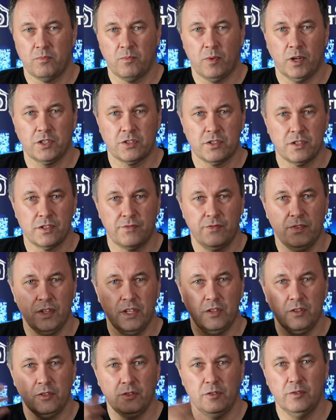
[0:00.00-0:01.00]
watch this
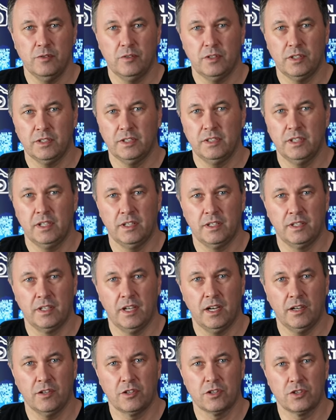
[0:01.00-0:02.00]
video on
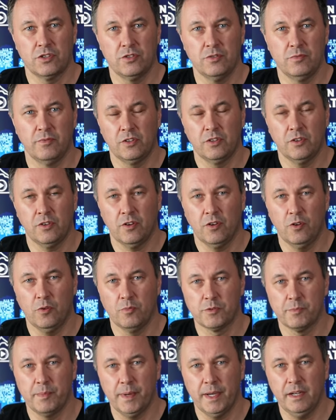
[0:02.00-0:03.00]
how to shoot your
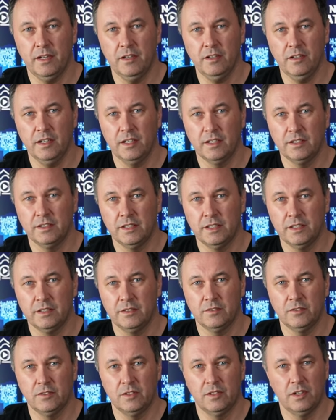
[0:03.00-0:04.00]
homes better, and
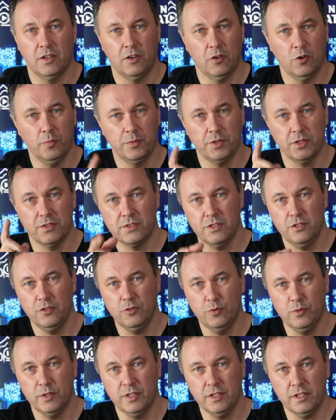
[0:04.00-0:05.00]
then hope to see
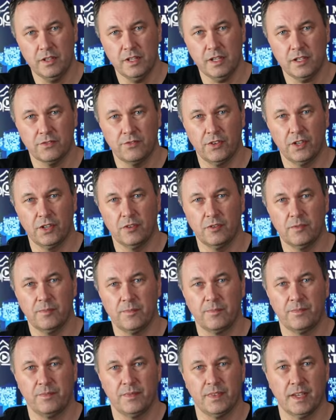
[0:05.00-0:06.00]
you in the next video.
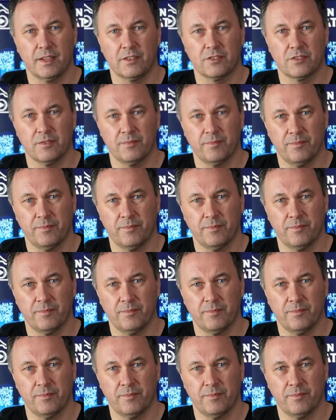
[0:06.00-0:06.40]
Thanks.